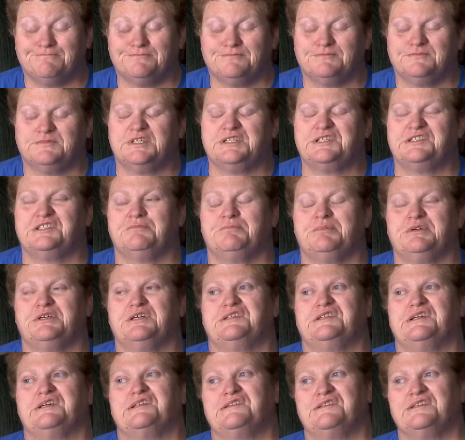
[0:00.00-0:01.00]
And I said,
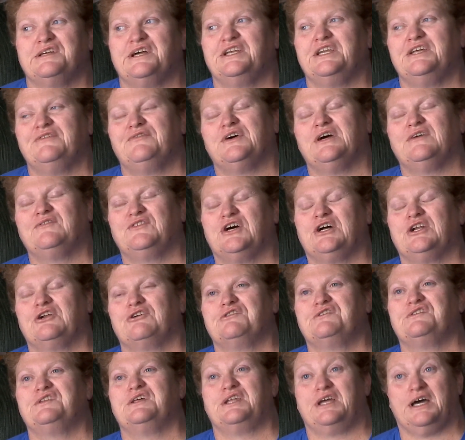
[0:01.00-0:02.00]
because that's
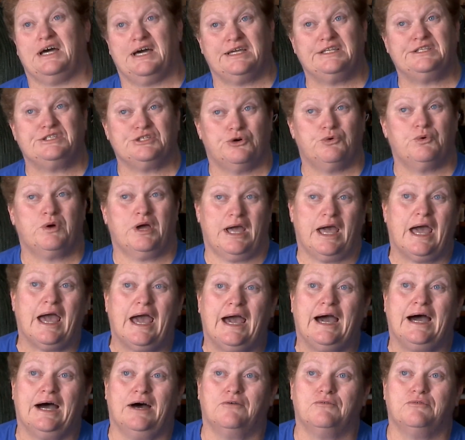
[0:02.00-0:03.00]
$95 that I don't
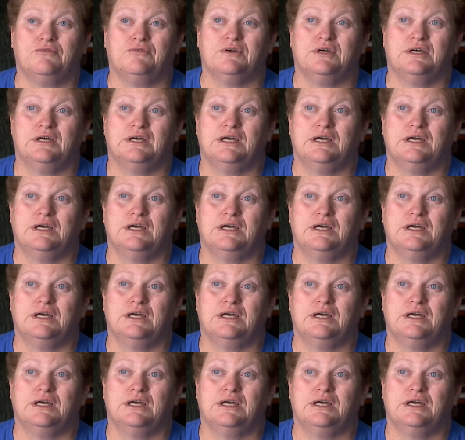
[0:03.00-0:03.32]
have.